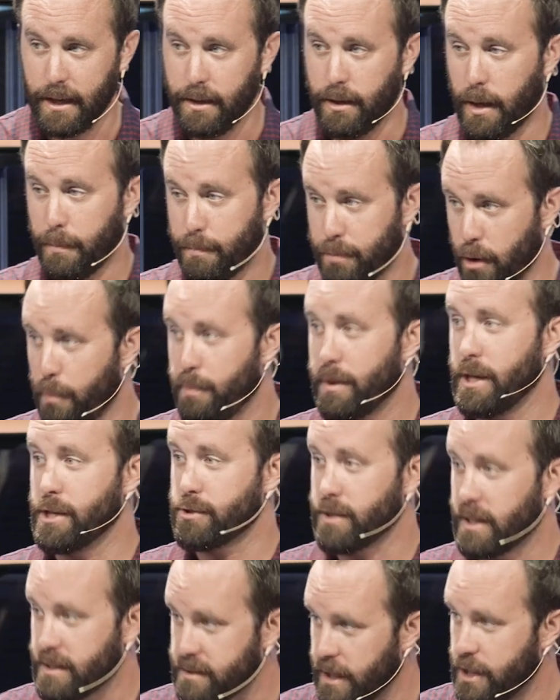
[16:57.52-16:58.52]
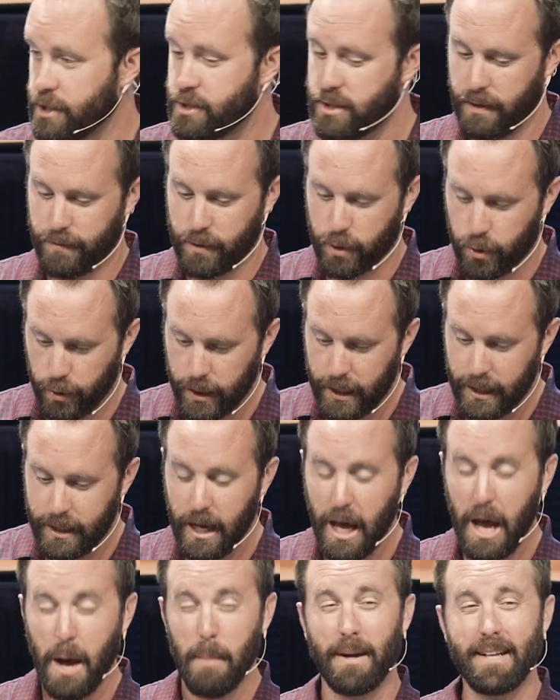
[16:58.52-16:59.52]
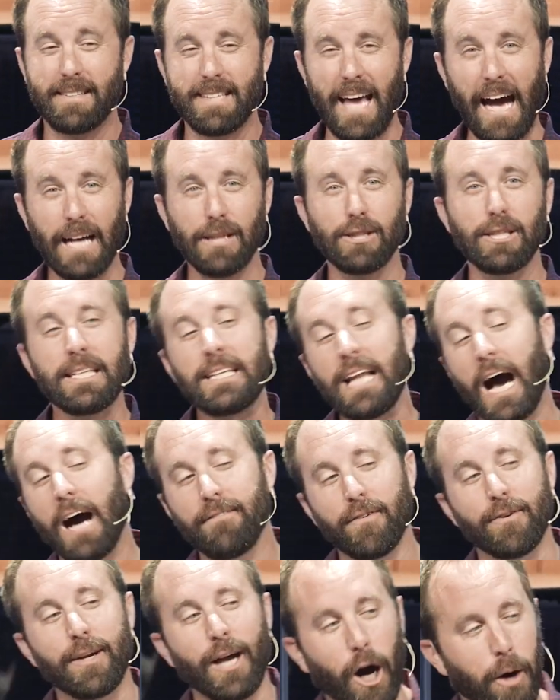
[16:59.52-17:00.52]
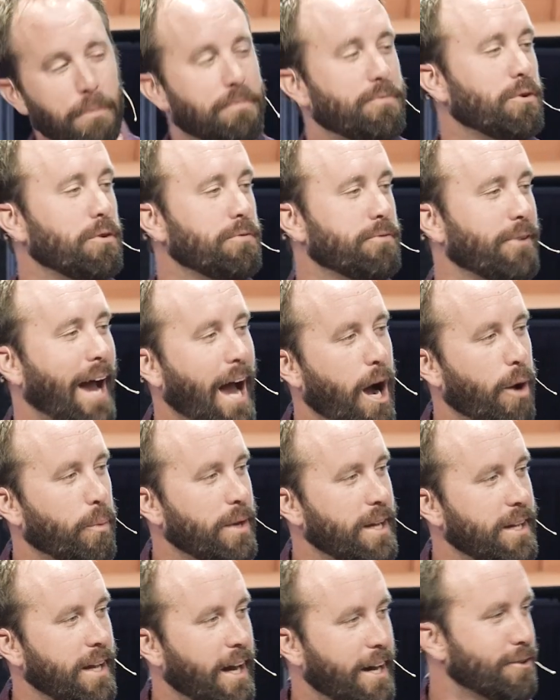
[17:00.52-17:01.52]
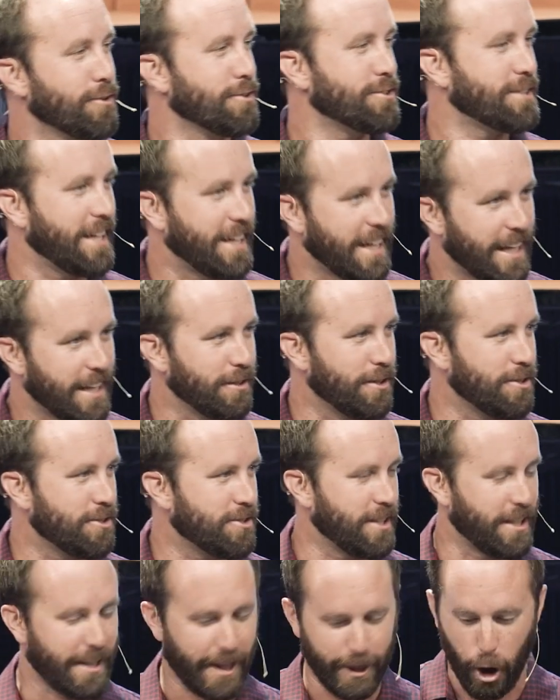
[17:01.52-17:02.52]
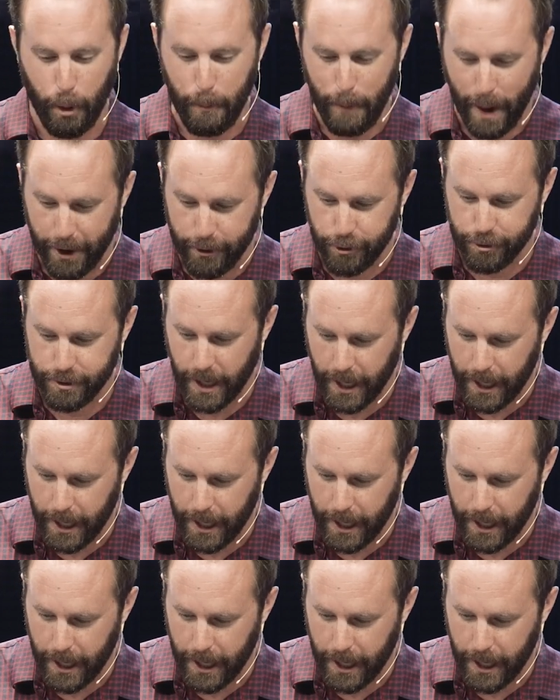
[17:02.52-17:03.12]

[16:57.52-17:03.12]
a appropriate translation of the Greek, but it's actually not very helpful for how we understand English in like our modern